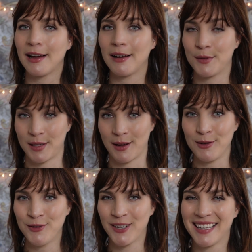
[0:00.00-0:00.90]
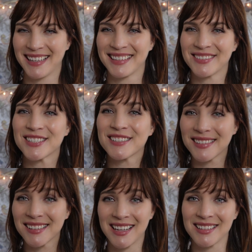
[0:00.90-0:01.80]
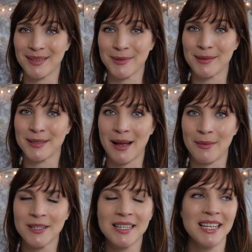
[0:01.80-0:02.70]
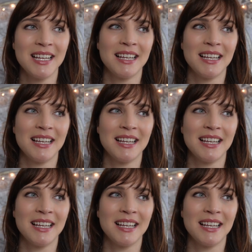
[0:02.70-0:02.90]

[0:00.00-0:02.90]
of self, which can sometimes happen,